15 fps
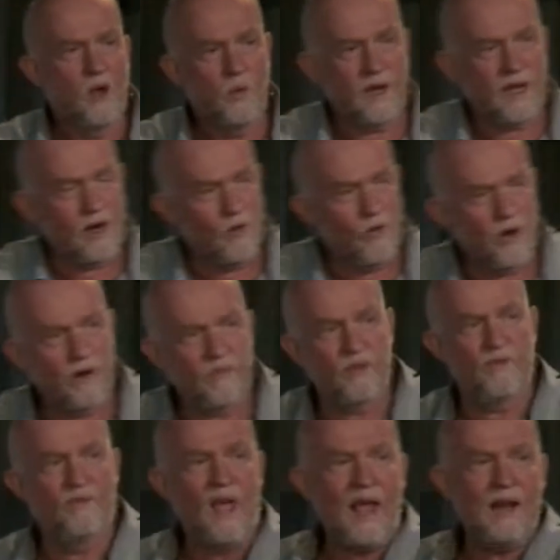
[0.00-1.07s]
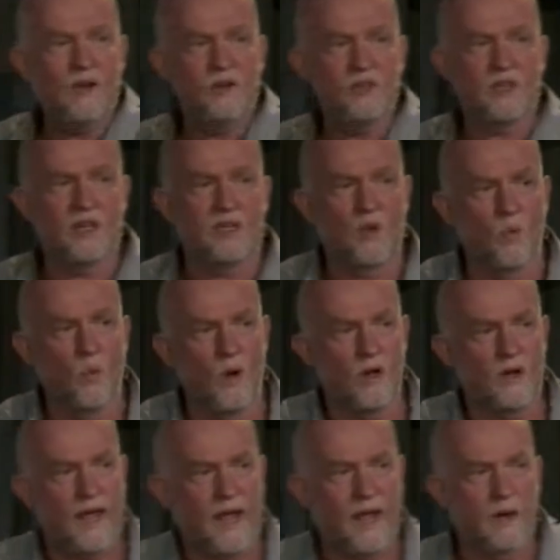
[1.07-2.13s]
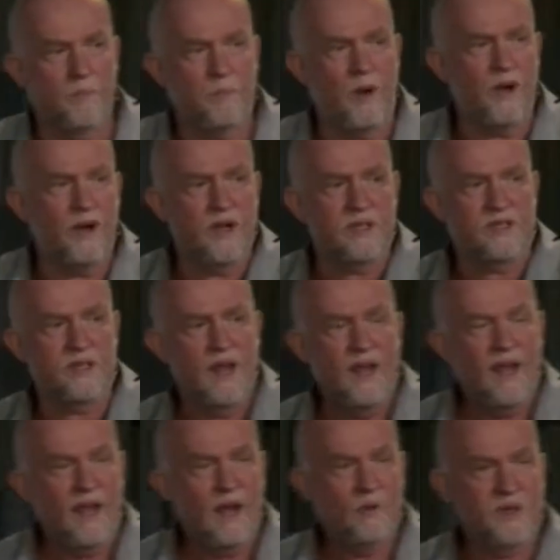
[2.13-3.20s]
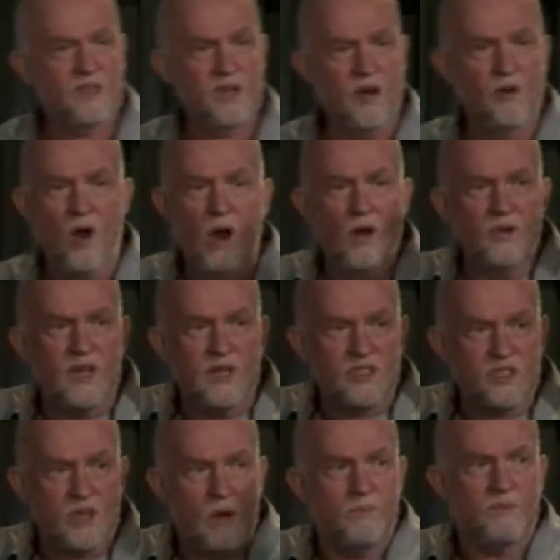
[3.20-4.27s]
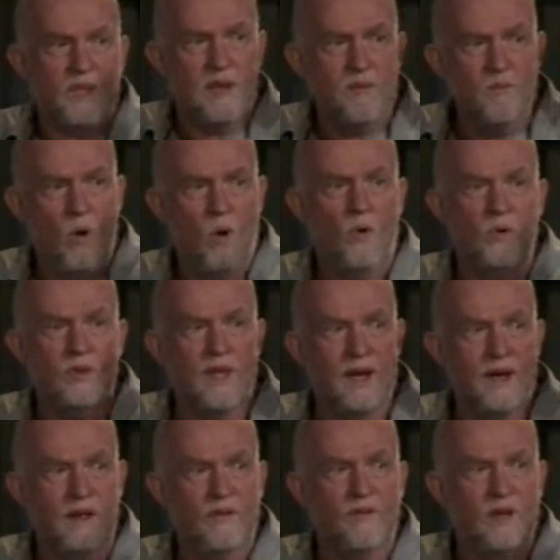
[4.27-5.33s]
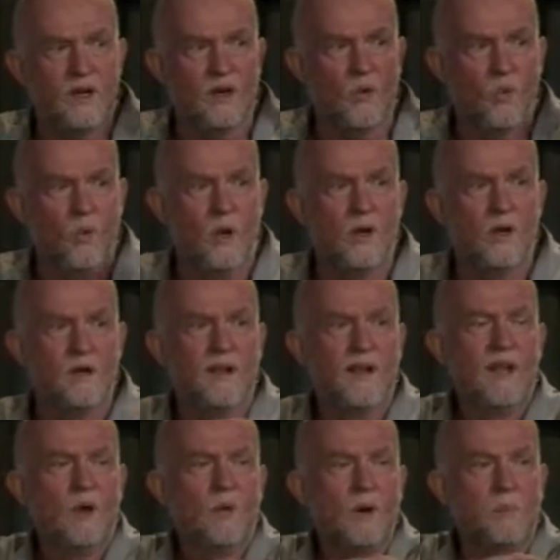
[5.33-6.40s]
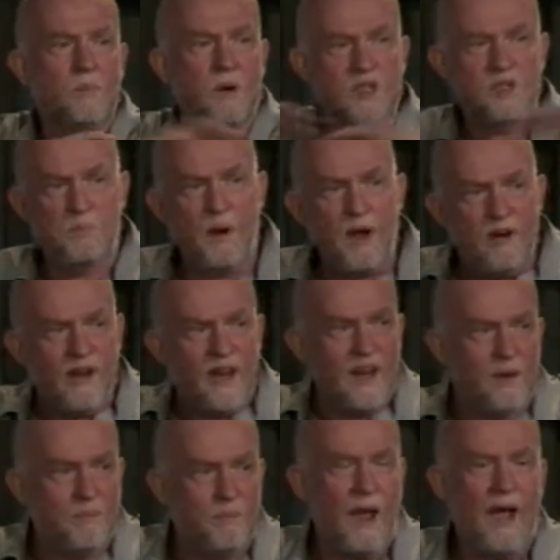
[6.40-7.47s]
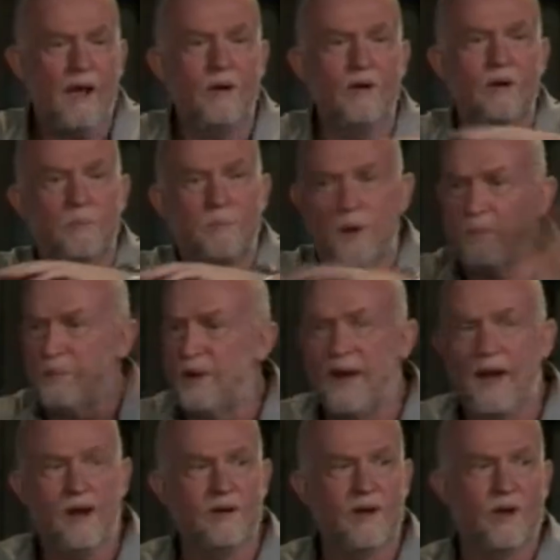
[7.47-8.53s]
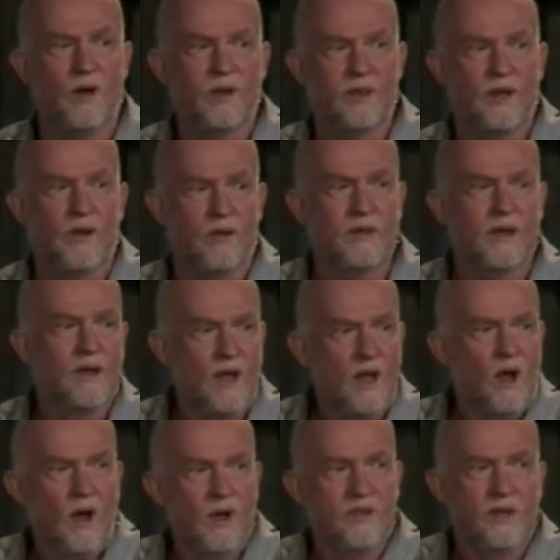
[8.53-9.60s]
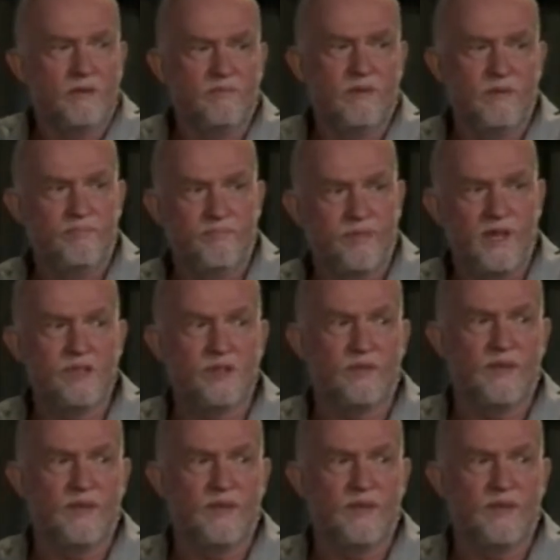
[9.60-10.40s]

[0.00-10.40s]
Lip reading: get rid of the values that the world had upon us, and we say, no, there's something more than living in a world where prosperity and power and popularity are the things of the